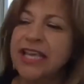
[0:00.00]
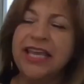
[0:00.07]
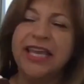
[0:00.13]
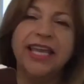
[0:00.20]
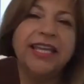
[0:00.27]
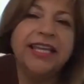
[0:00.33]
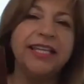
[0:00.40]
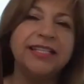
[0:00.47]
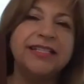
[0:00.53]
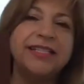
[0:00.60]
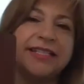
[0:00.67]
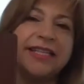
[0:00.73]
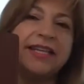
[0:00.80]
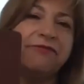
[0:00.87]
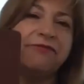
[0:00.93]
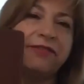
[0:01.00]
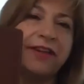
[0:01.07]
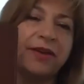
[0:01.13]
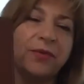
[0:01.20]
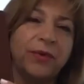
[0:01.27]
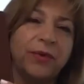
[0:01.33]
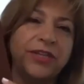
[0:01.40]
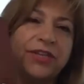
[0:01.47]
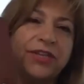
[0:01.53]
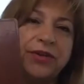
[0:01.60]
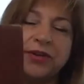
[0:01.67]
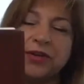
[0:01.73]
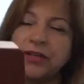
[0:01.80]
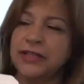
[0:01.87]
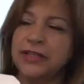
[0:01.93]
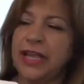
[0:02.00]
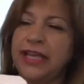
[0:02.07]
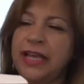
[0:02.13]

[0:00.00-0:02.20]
And it's different when you're like,